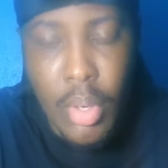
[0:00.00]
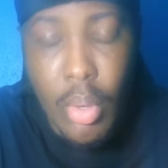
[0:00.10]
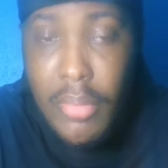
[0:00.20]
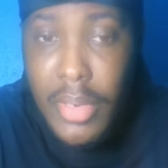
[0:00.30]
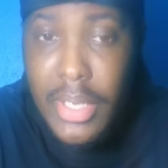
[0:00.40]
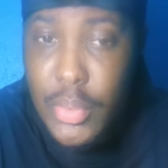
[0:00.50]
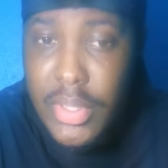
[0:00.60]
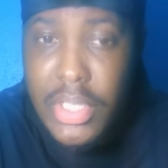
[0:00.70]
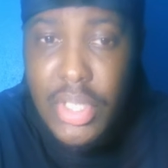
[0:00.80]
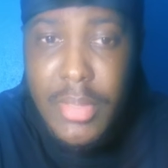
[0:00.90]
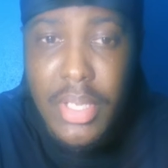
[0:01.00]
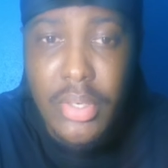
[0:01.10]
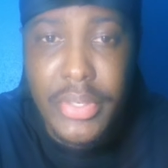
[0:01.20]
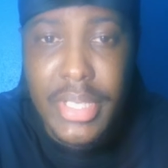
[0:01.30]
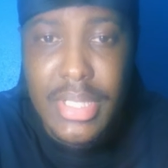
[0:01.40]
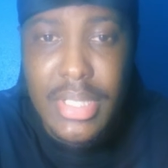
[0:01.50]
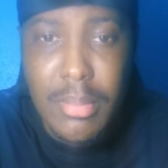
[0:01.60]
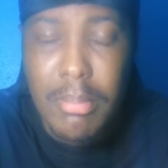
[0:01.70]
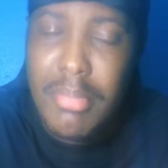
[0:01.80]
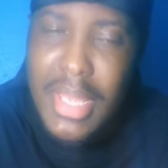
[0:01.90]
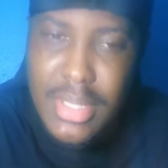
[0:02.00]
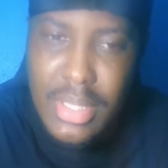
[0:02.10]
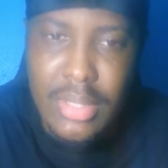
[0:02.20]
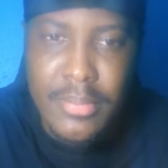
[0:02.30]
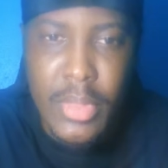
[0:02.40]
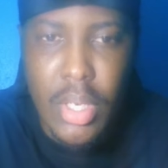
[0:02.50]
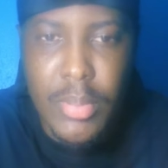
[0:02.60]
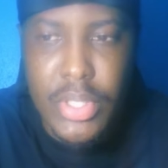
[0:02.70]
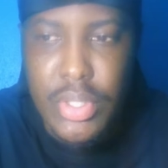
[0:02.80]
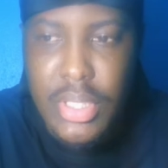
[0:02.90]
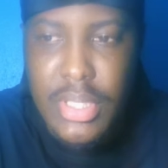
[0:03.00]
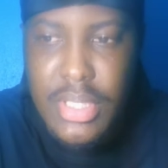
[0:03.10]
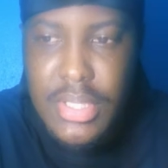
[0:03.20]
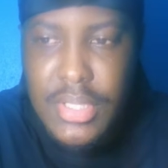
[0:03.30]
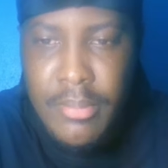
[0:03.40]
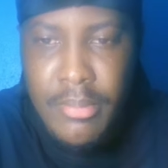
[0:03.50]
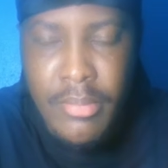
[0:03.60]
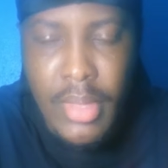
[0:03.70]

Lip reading: However, I do think Jamaica created better opportunities.